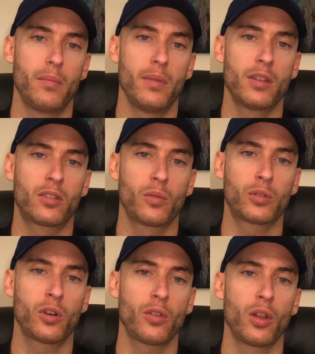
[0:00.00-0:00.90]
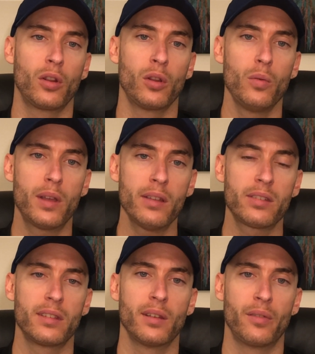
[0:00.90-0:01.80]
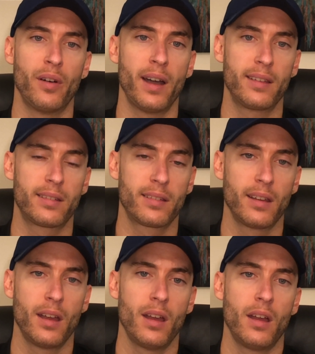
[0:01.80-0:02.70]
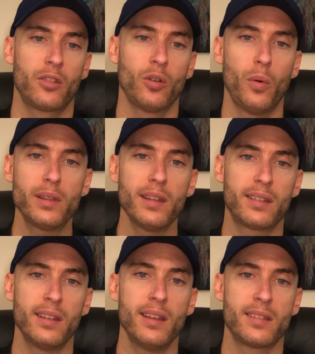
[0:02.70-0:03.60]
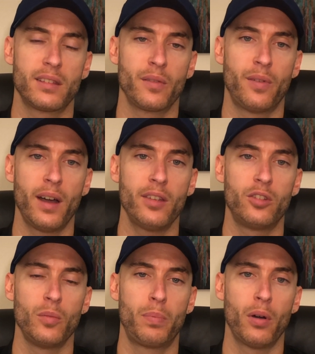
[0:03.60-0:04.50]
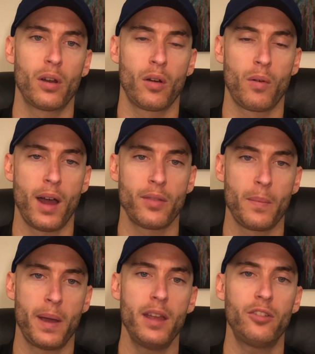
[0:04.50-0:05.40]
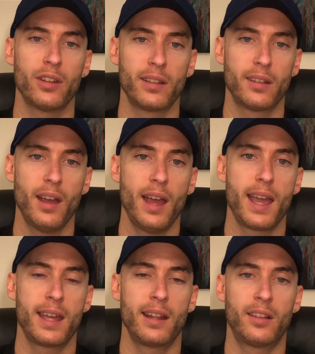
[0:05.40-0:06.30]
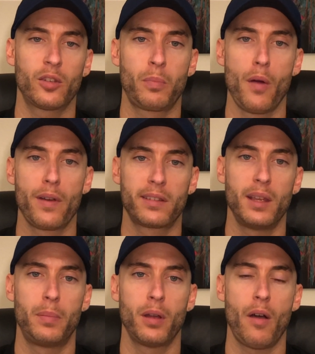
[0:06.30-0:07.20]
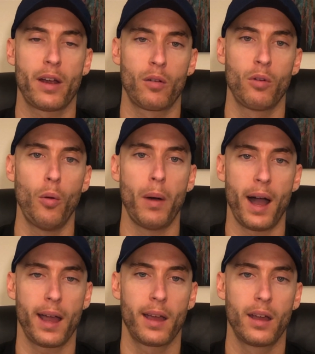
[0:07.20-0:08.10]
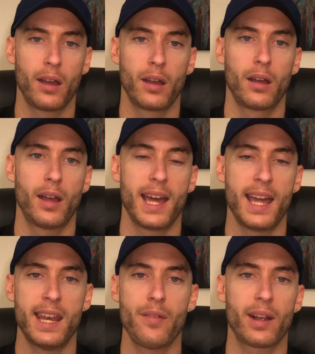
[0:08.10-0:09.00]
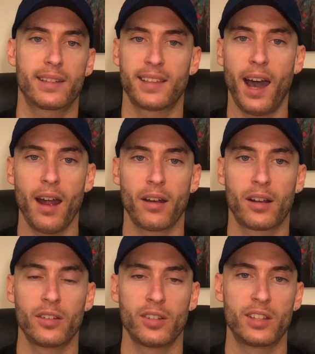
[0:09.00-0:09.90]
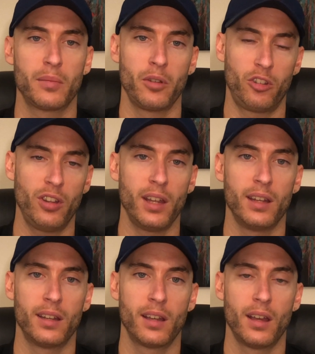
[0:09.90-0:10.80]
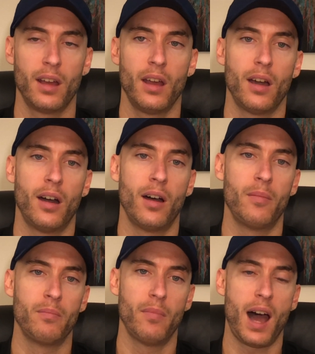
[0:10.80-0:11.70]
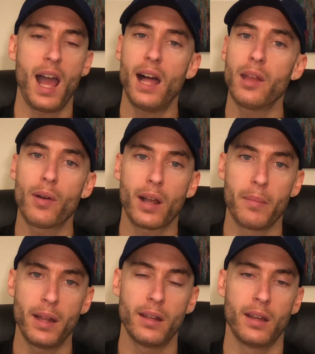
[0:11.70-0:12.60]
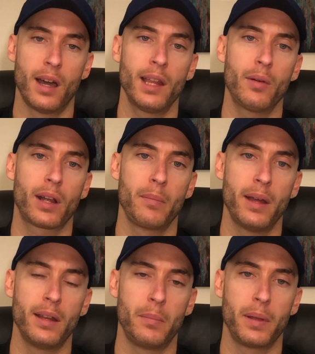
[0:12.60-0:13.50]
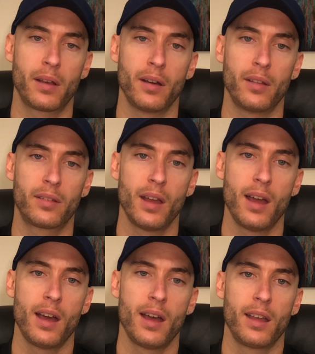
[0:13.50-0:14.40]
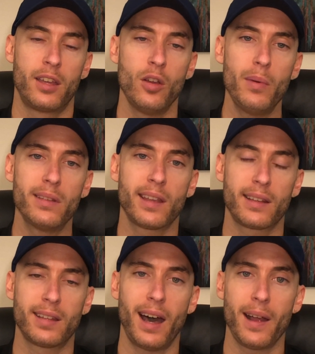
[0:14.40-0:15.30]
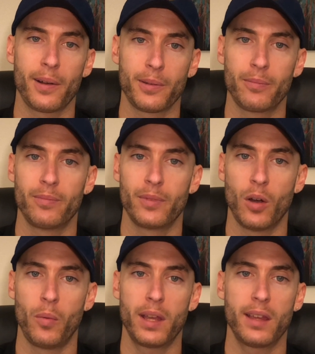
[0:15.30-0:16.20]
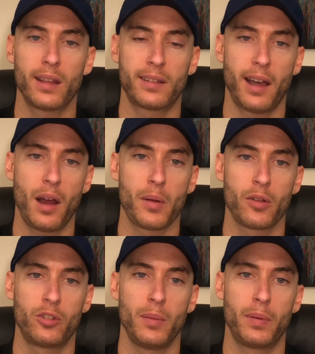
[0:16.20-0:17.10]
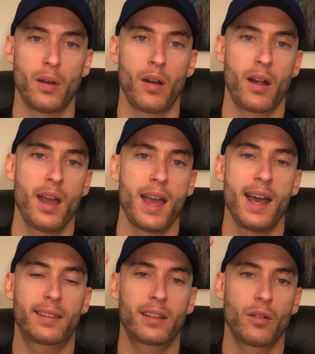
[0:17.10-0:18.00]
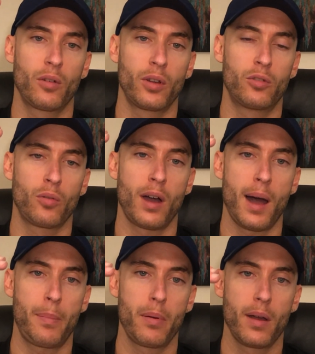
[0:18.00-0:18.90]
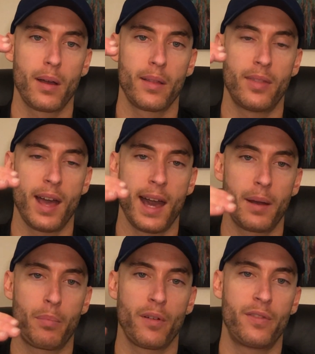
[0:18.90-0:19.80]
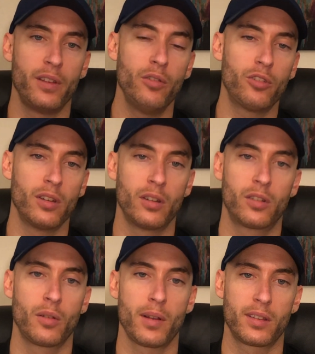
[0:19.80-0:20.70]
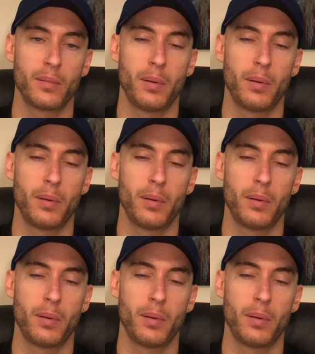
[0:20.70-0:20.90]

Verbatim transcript: Is what's called a Lucas device. So what this is a device you put around the patient, and it does perfect CPR like a robot. And it never gets tired because it's a machine. I highly recommend it. I highly recommend it because humans get tired. You know, we can get tired with our CPR, and that's going to really drop that perfusion to the rest of the